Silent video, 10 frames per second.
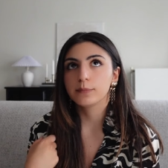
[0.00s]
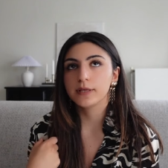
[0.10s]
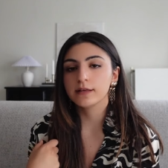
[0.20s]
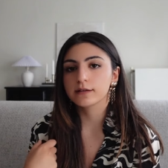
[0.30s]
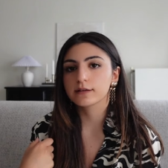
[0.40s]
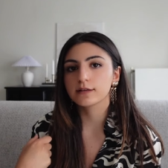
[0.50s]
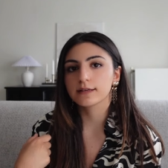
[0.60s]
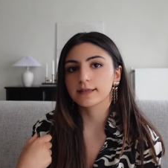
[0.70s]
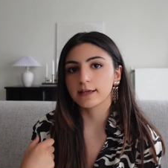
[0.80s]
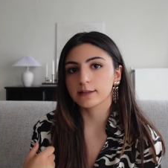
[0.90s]
pink
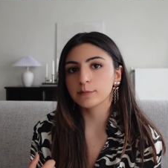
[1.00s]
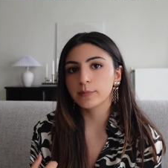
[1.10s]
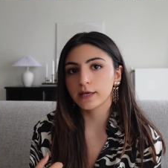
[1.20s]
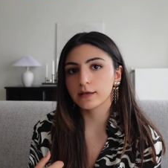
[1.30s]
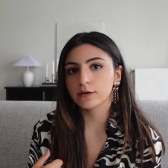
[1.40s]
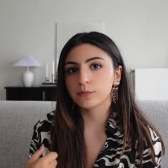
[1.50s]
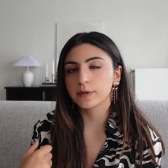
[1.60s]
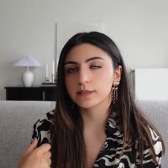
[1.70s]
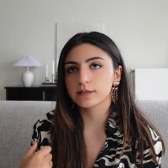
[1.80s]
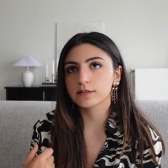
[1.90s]
Kelly bag
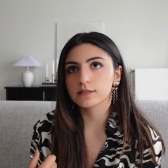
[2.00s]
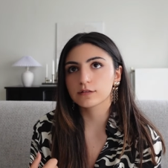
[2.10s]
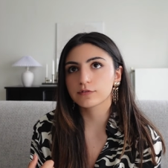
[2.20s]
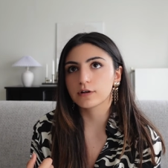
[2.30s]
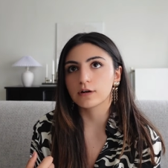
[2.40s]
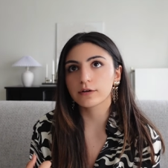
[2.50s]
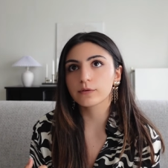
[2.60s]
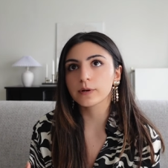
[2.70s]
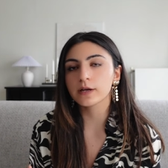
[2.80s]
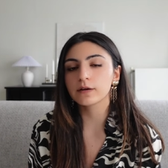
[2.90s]
with silver
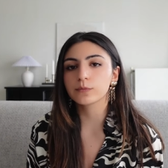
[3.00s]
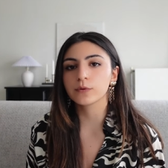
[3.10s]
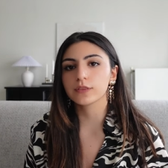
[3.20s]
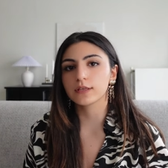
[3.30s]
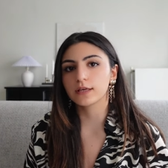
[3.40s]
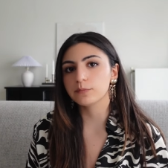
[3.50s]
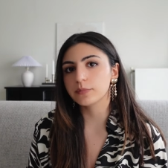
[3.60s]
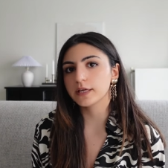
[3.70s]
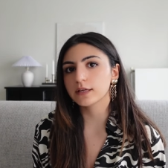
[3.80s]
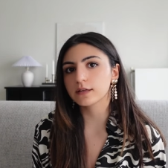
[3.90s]
hardware, with a
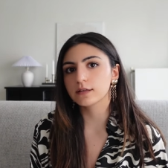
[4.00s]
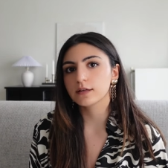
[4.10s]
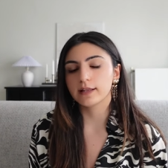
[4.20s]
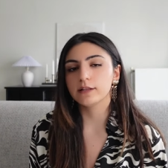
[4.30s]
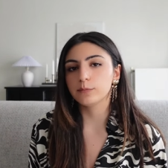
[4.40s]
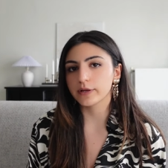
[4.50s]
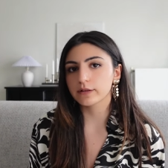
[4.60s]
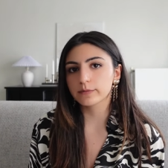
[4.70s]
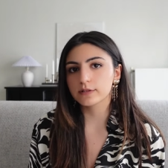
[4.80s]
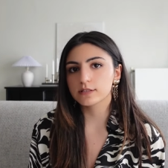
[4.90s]
pink Kelly
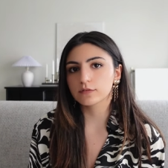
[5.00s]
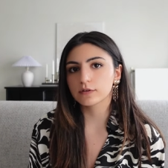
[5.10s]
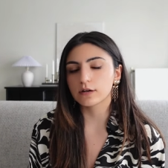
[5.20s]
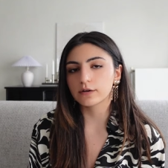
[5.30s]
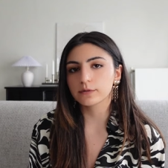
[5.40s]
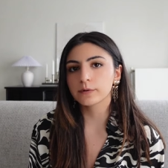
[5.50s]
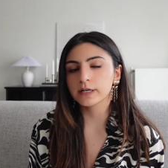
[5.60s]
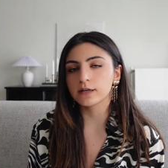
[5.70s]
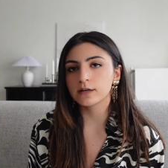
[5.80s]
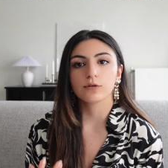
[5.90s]
belt with silver
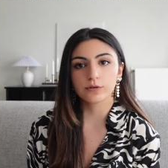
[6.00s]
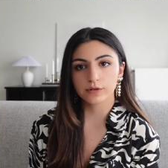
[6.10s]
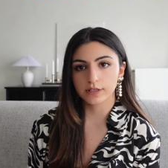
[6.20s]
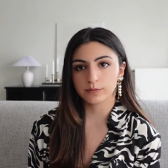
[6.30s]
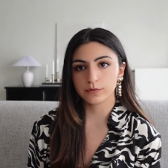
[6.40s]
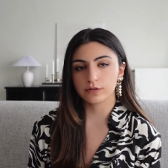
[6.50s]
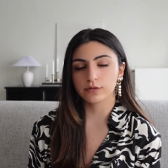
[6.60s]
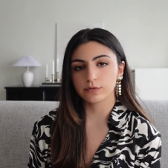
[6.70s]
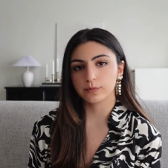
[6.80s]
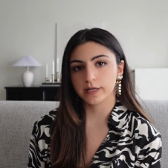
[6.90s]
hardware, or they would
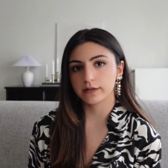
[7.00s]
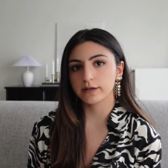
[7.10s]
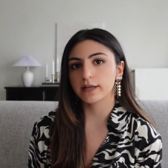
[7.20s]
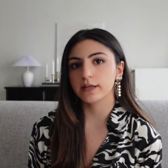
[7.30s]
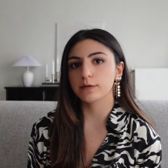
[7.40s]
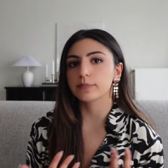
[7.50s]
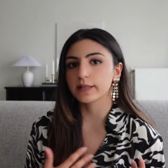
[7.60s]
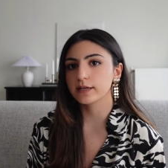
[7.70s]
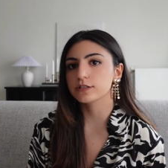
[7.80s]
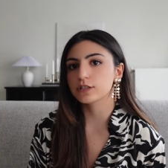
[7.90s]
not wear a
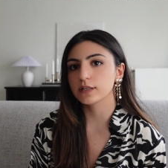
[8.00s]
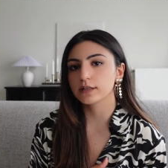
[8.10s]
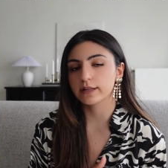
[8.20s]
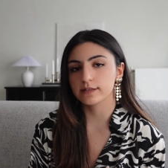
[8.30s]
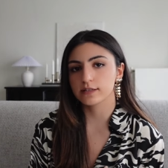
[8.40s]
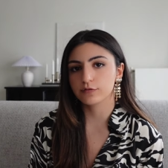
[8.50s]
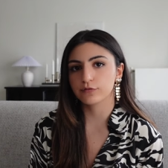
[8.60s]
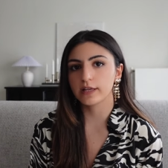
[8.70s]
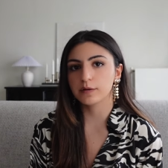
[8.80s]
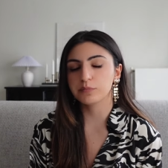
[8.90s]
black Chanel Classic
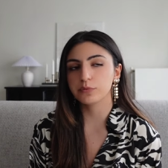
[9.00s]
flap